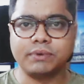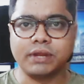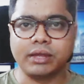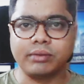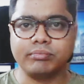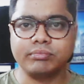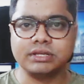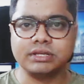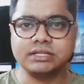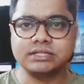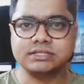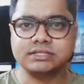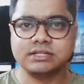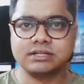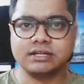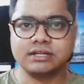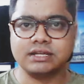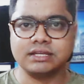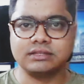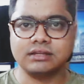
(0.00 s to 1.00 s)
Prime
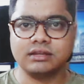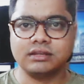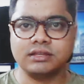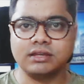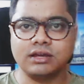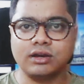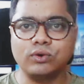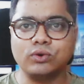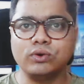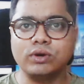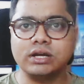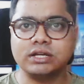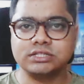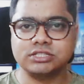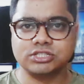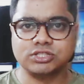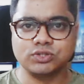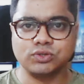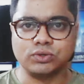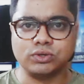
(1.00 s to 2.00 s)
Minister Netanyahu
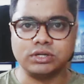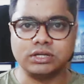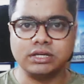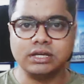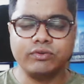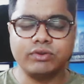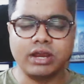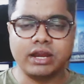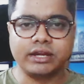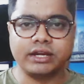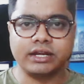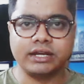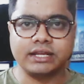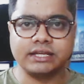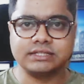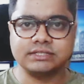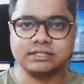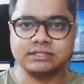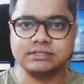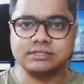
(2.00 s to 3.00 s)
has told United
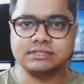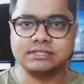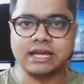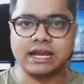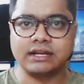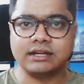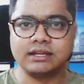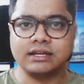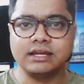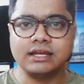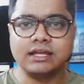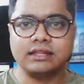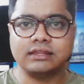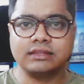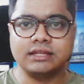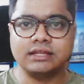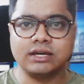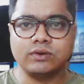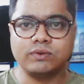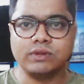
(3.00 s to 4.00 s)
Nations that
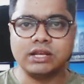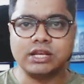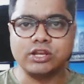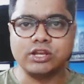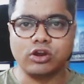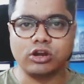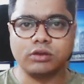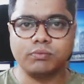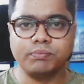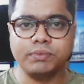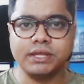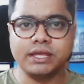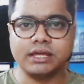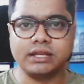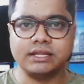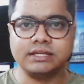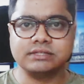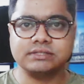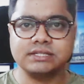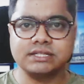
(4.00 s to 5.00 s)
there will not be
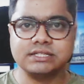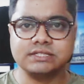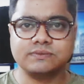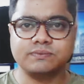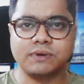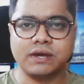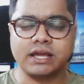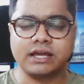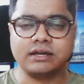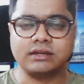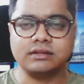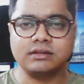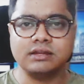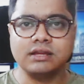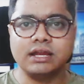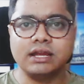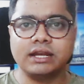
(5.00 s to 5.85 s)
any ceasefire